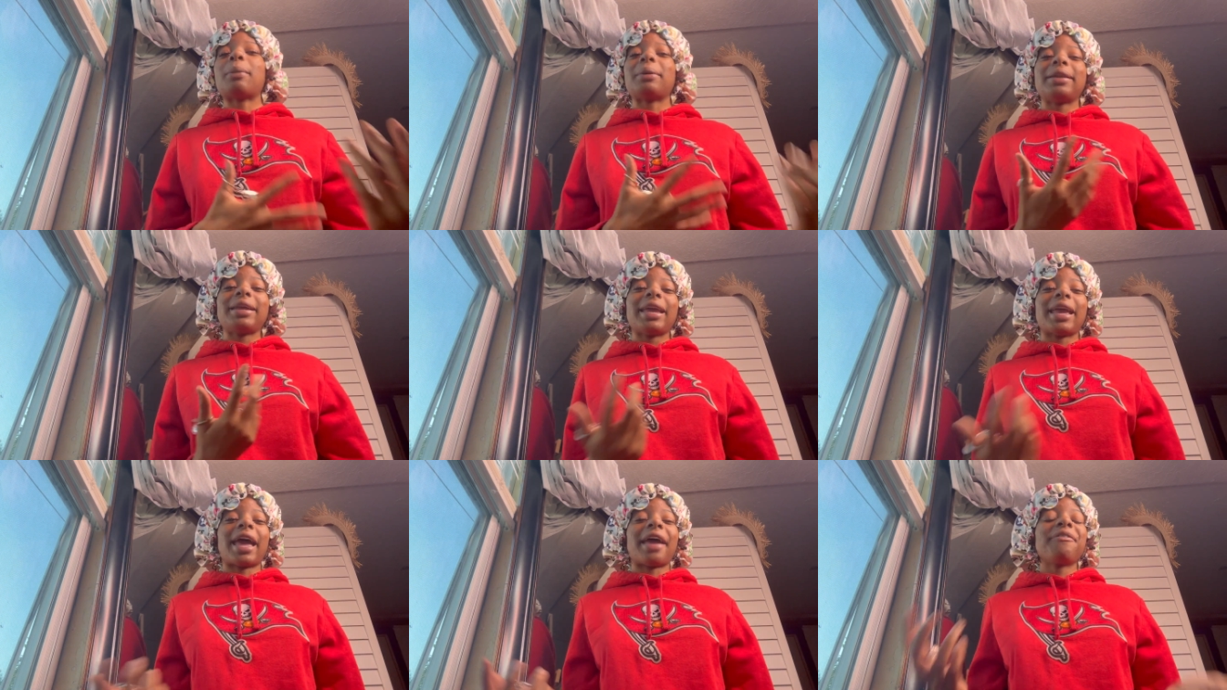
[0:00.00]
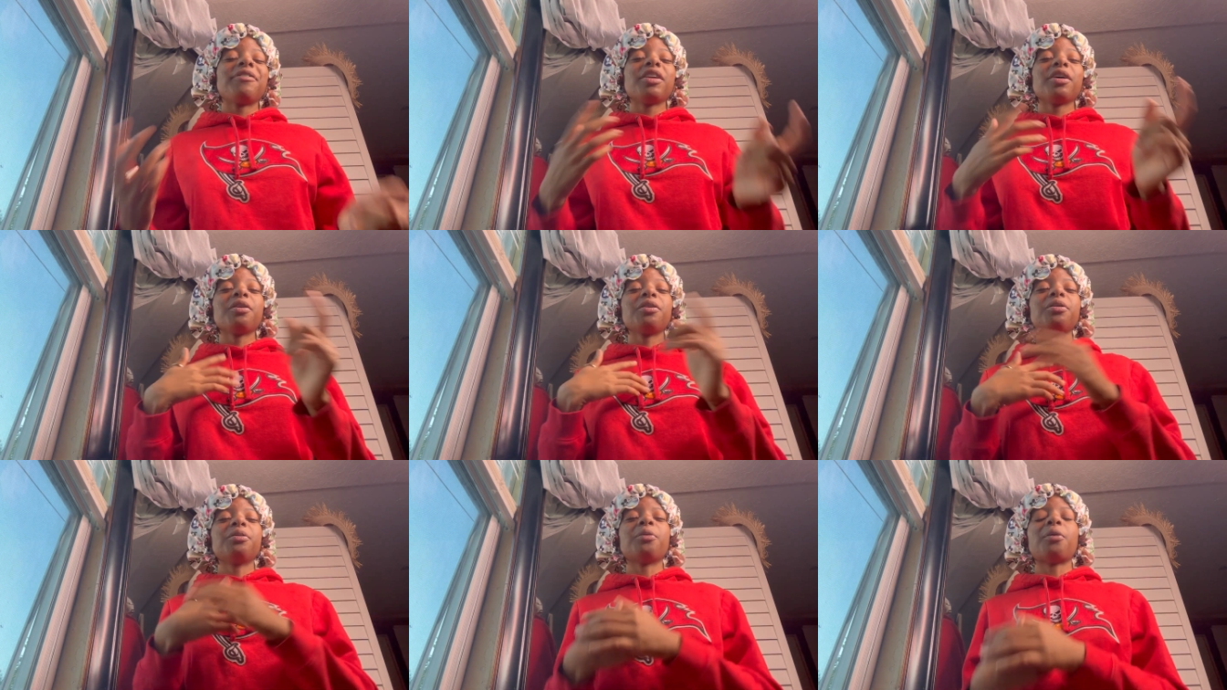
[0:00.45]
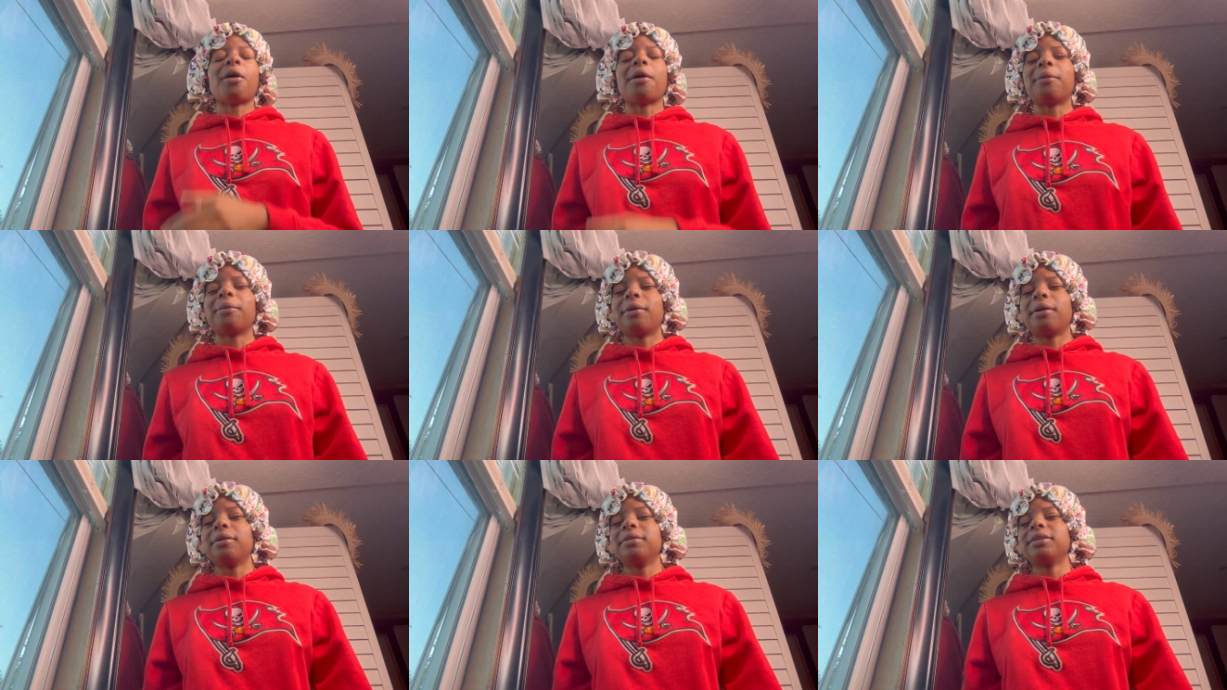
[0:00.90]
my day. I have to go to
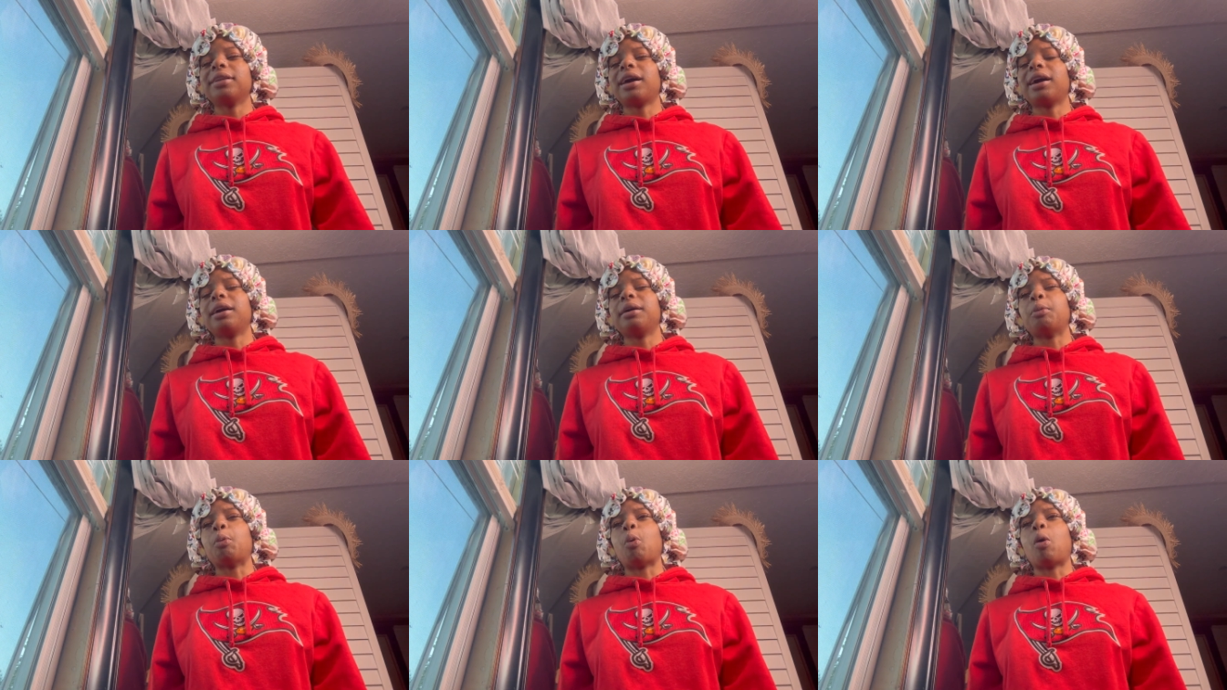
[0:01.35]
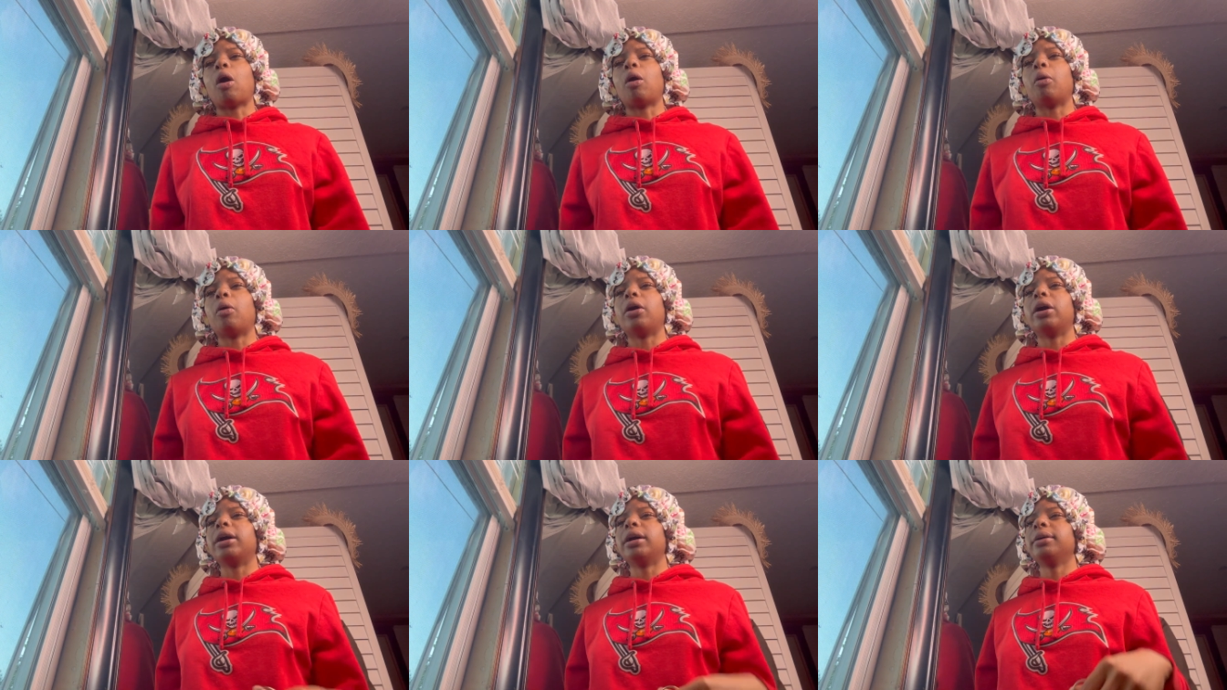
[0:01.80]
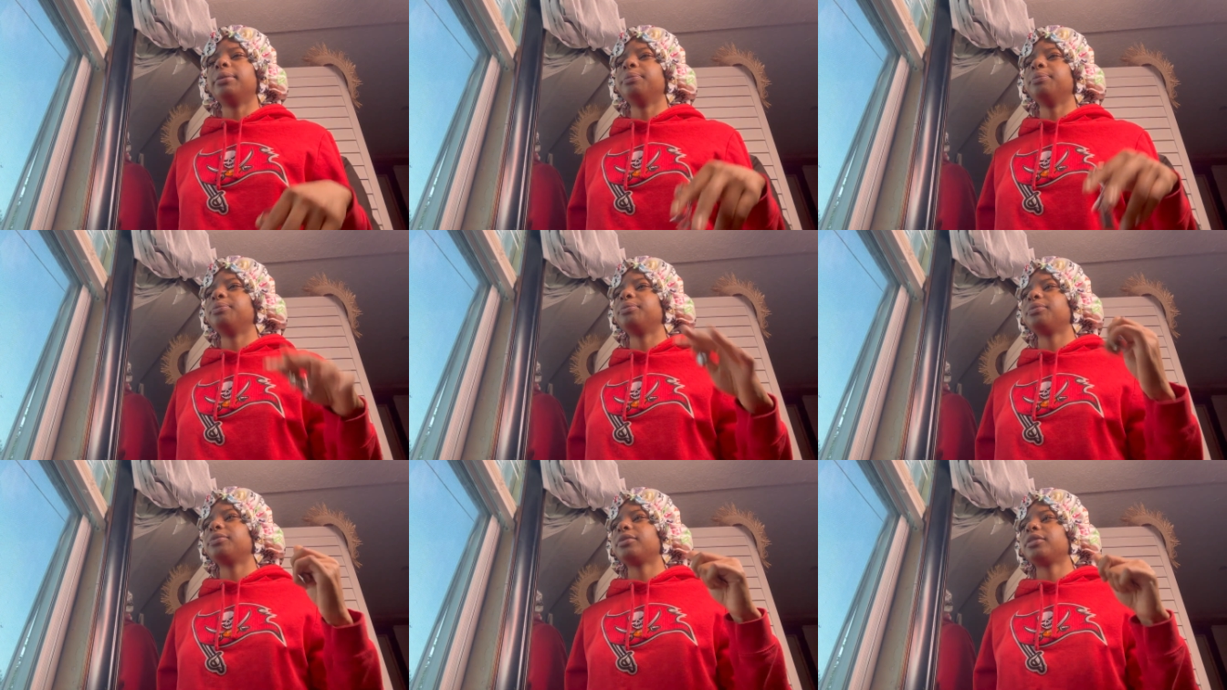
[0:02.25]
Wawa, um, Wawa
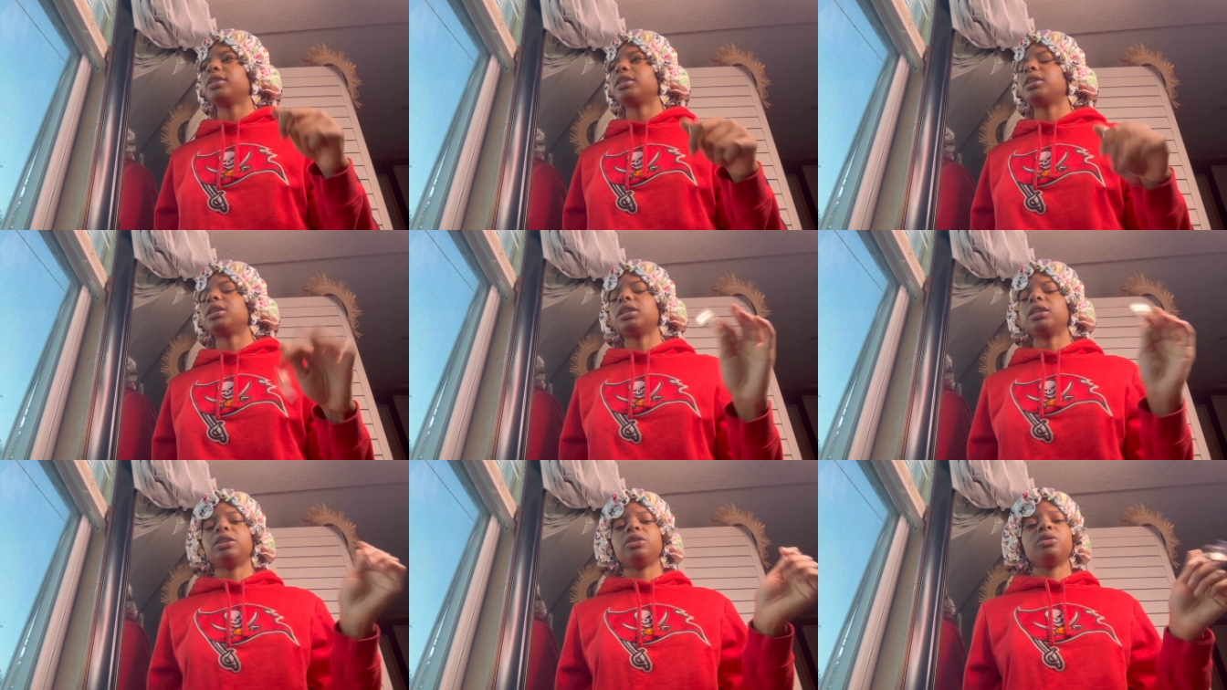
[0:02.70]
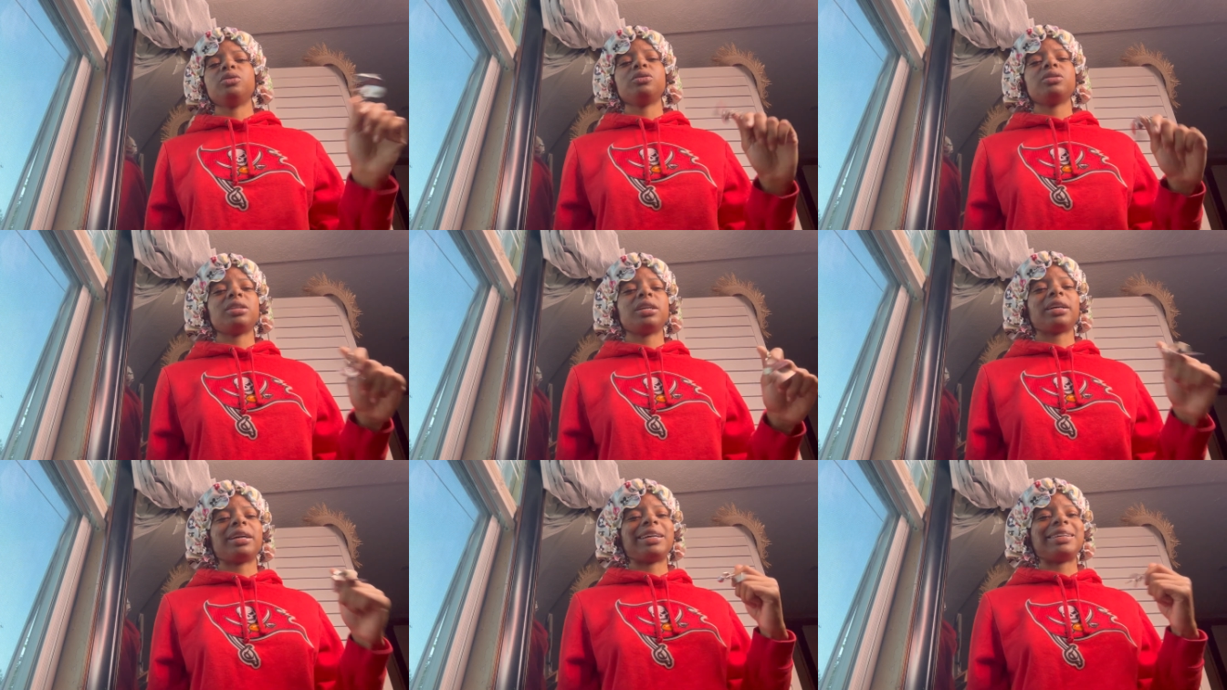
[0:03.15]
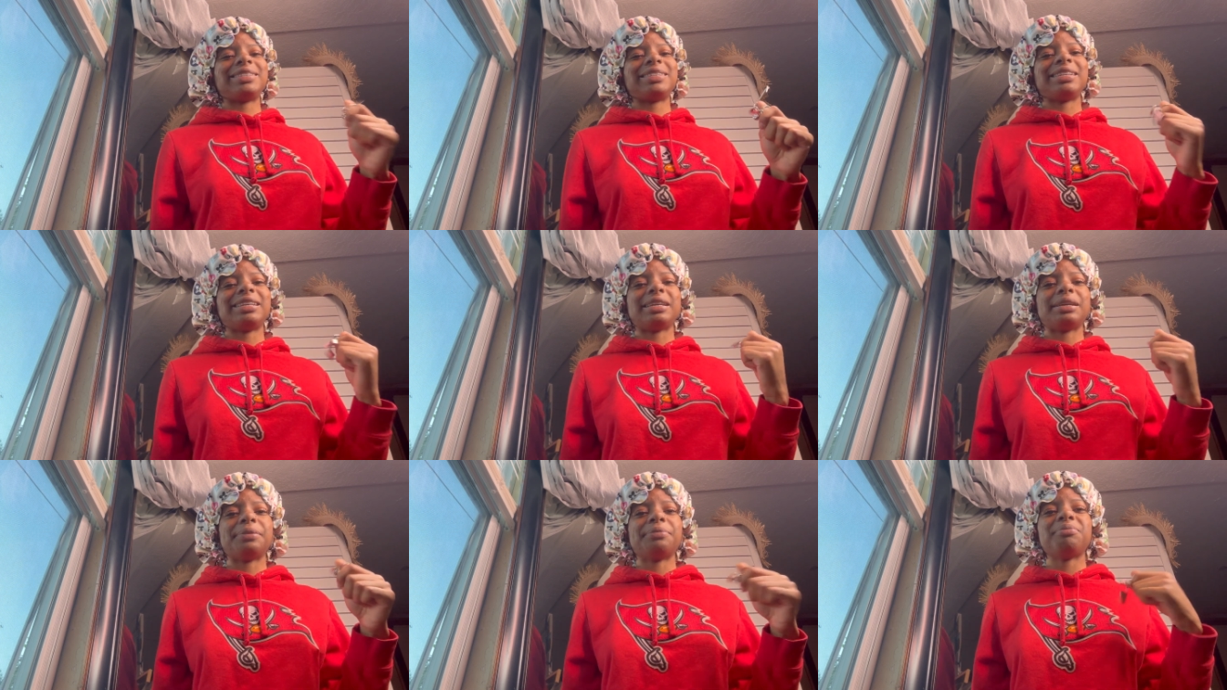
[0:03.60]
to use their
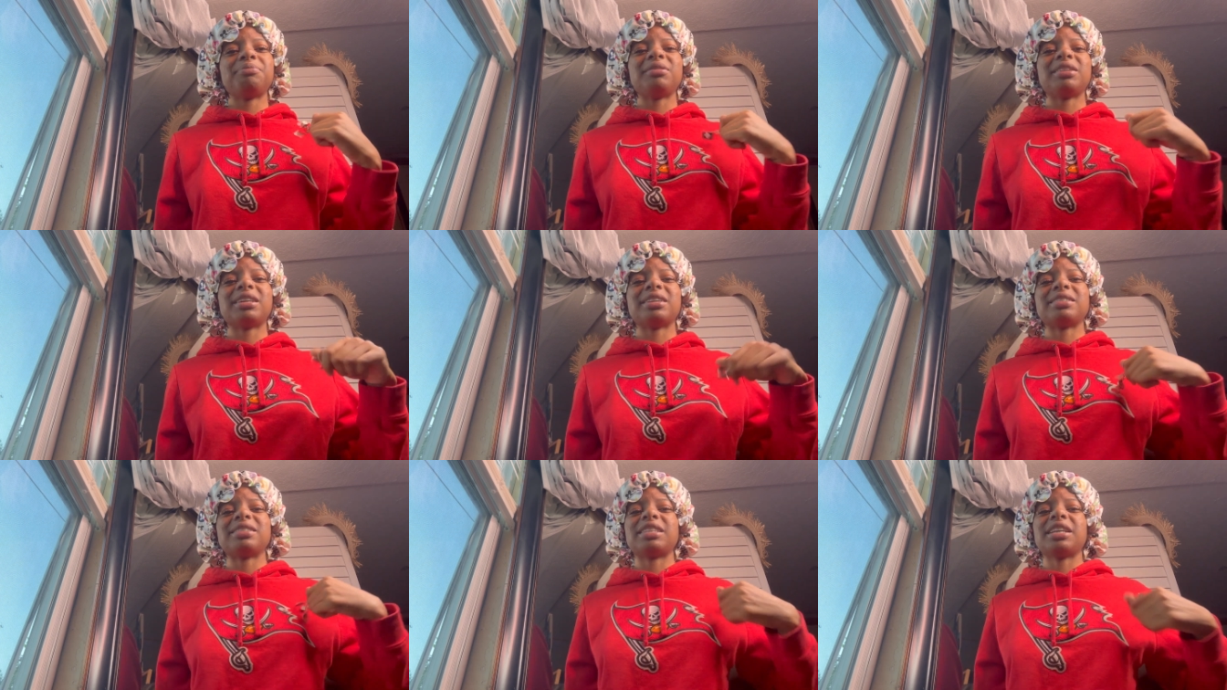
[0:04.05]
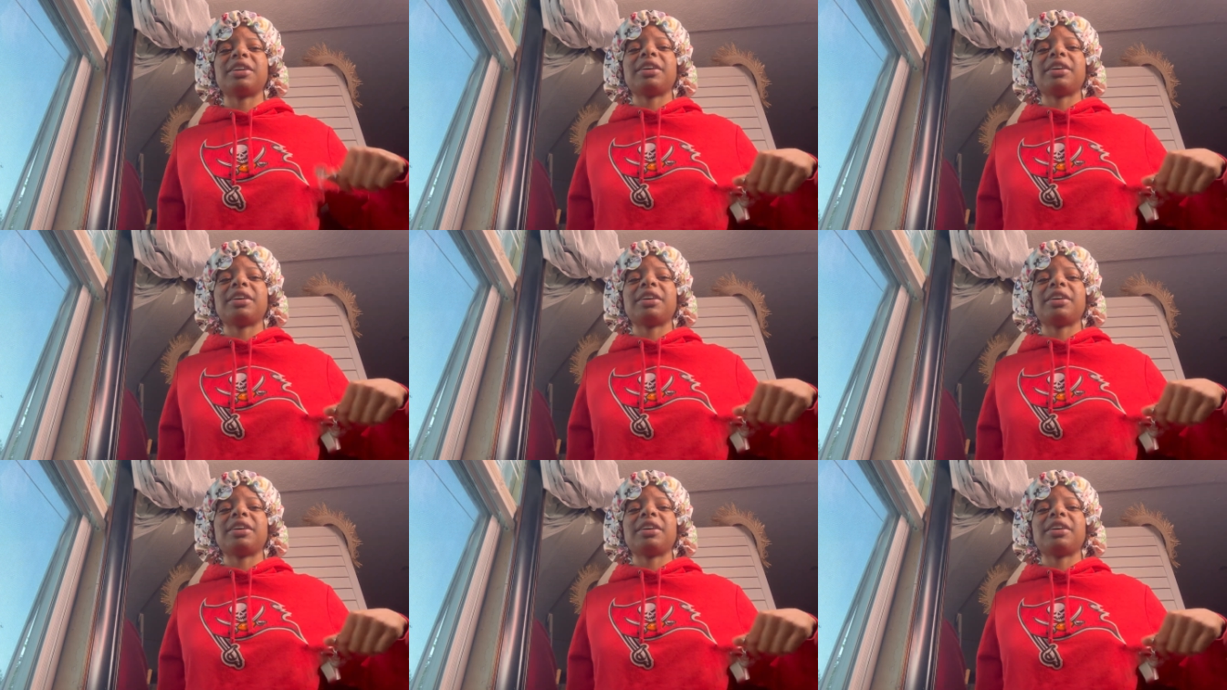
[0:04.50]
ATM because their